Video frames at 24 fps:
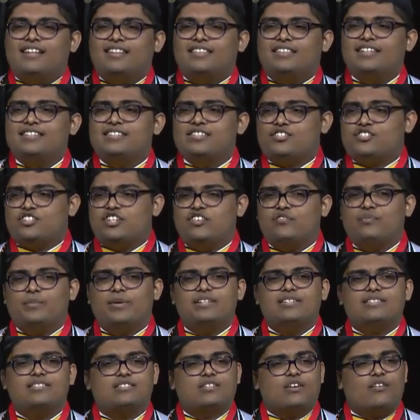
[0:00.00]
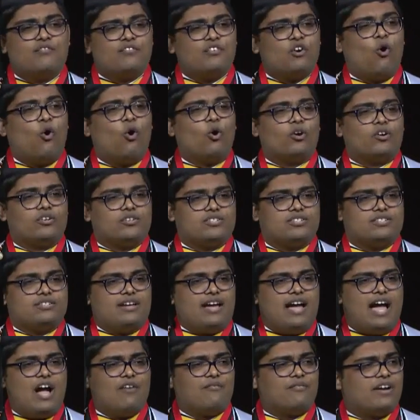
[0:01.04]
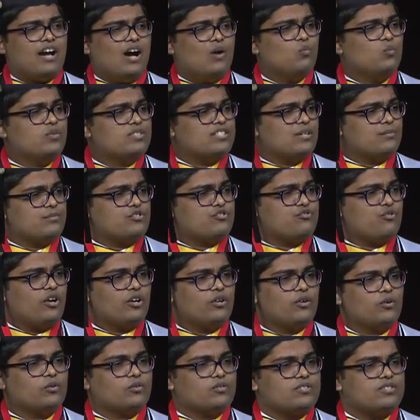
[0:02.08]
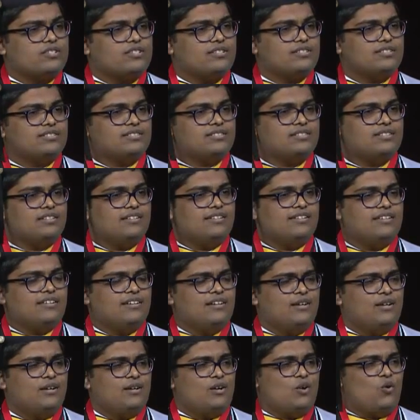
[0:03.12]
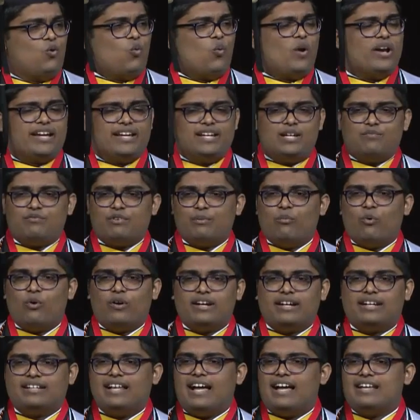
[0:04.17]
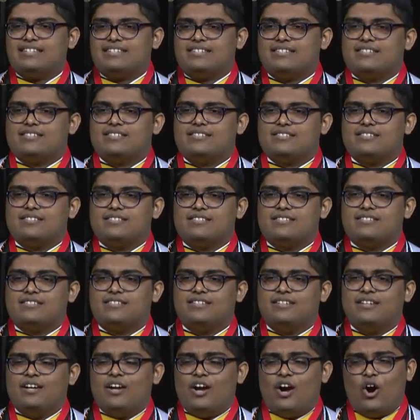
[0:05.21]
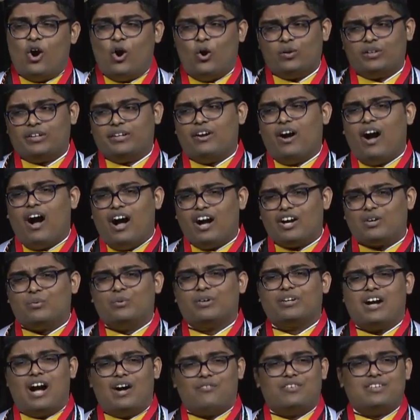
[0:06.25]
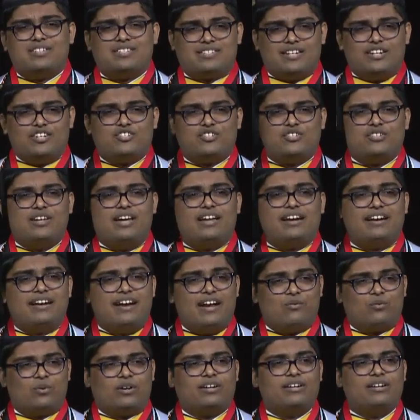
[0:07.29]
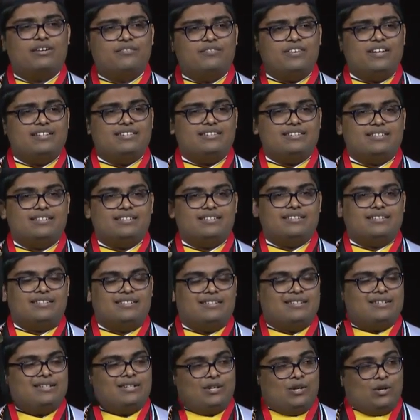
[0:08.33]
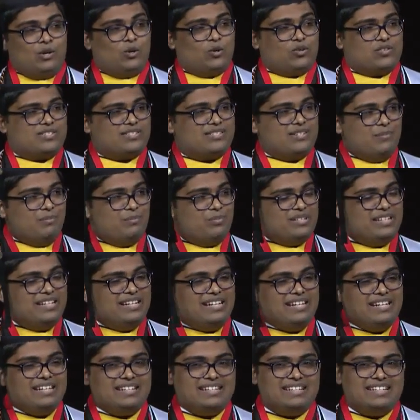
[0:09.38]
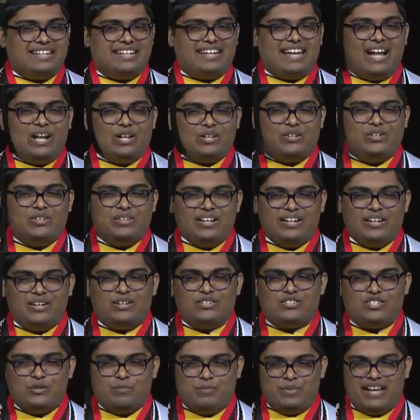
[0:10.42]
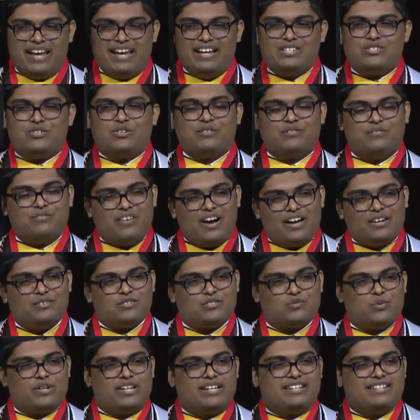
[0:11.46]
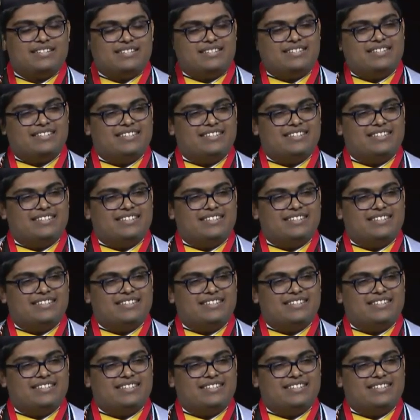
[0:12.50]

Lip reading: These achievements, of course, have come with some struggles. Waking up for morning classes, holding an awkward conversation at a networking event, or simply calculating our GPAs during finals week.